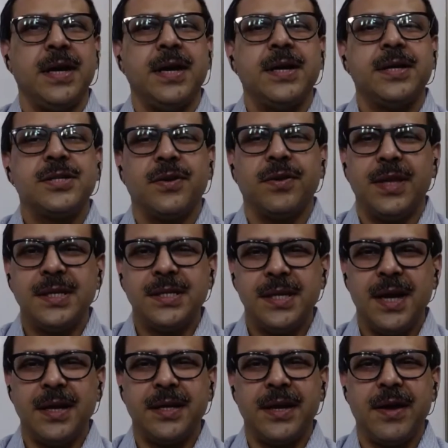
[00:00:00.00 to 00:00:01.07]
So this
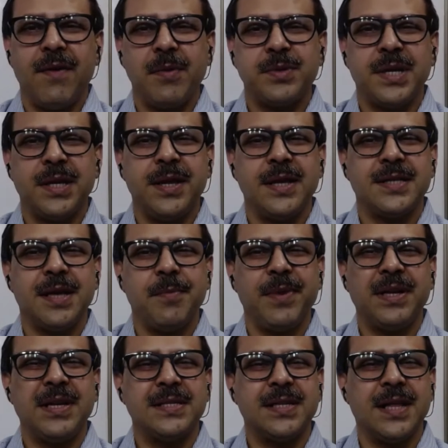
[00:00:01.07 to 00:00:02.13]
year, DevOps India
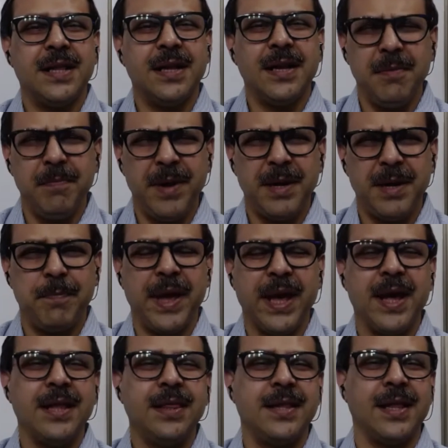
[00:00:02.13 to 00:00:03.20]
Summit is a little bit
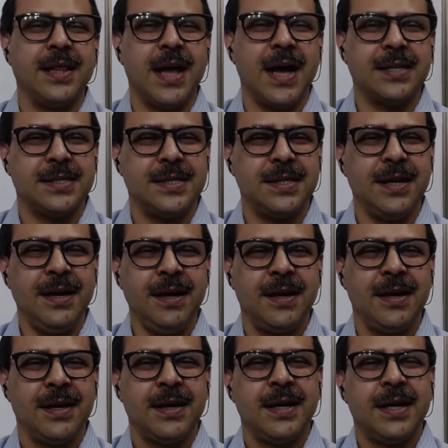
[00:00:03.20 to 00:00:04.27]
bigger than last year.
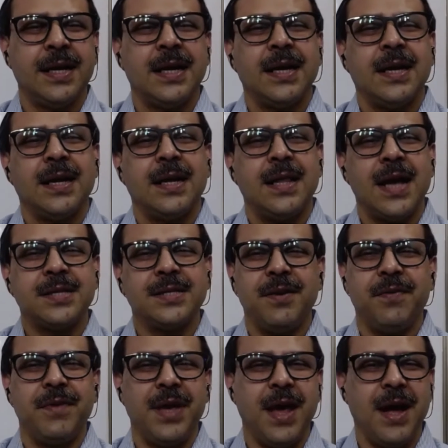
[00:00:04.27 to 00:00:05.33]
Last
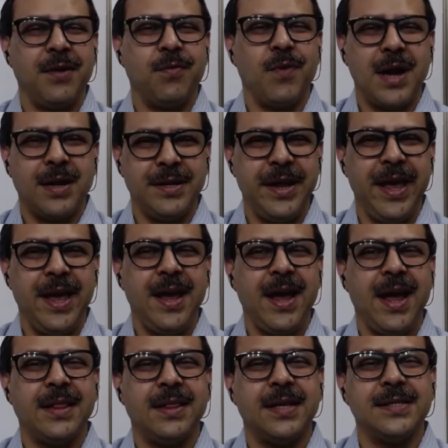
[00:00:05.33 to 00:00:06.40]
year, we had one day,
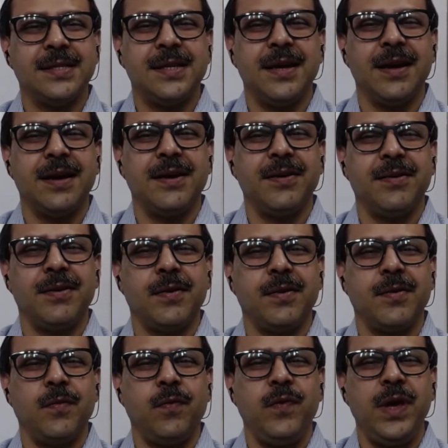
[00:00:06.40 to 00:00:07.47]
and this year,
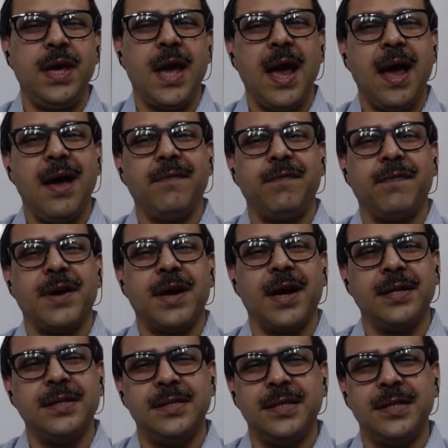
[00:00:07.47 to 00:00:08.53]
we have
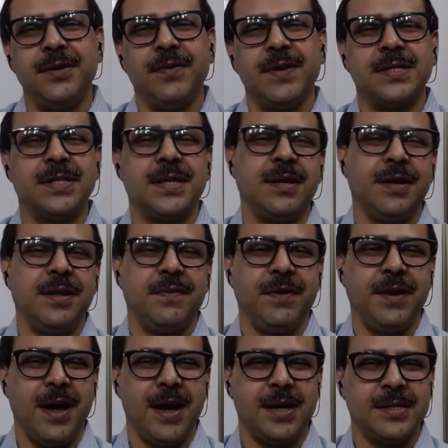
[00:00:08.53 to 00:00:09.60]
continuous
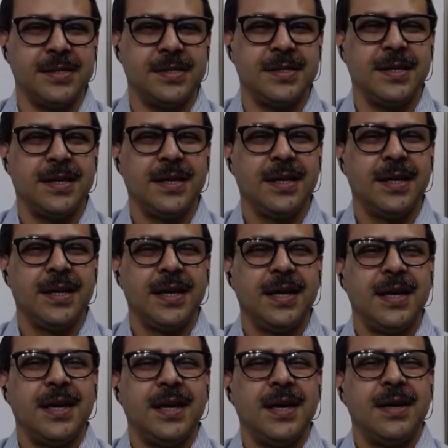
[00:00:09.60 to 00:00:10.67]
33 hours.
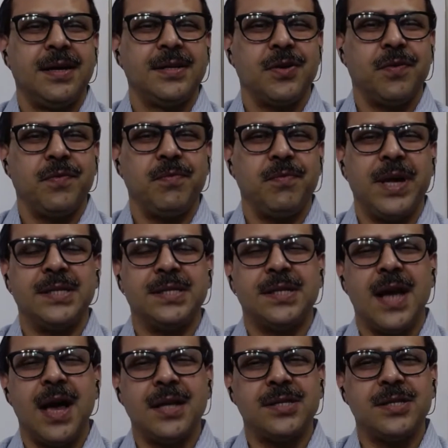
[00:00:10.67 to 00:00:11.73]
So it
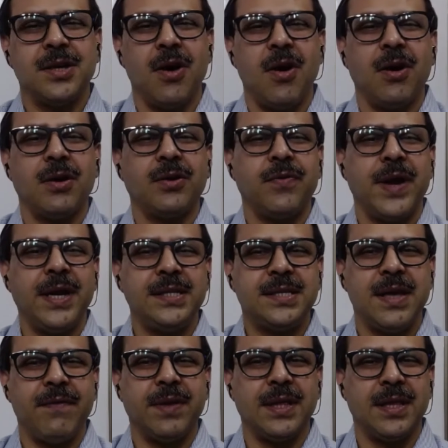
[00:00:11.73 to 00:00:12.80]
starts on
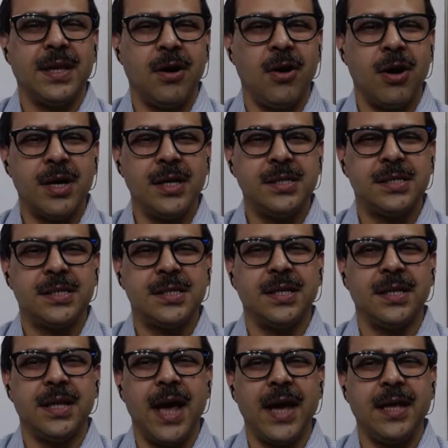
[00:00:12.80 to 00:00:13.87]
27th August,
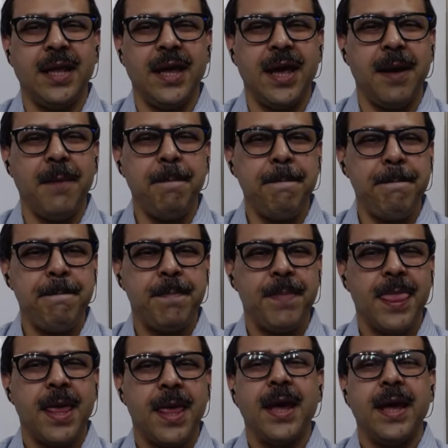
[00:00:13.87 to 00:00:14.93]
9 a.m.
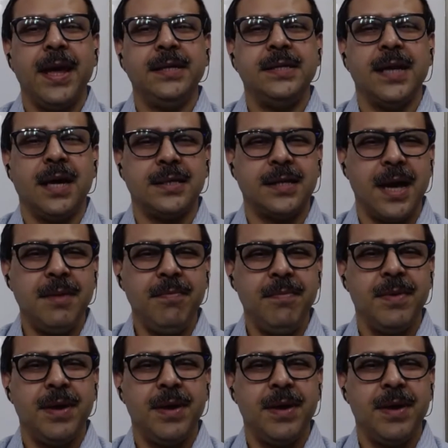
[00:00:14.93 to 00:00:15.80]
India time,